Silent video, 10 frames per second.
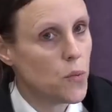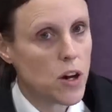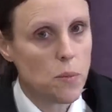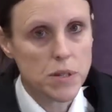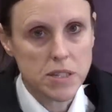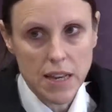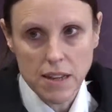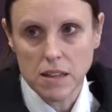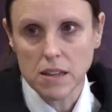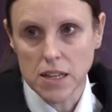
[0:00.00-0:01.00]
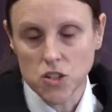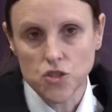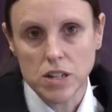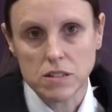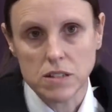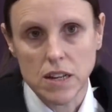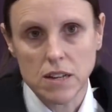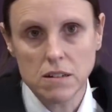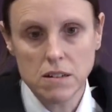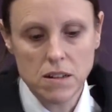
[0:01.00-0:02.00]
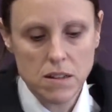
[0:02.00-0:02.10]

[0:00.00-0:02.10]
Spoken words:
we are particularly interested in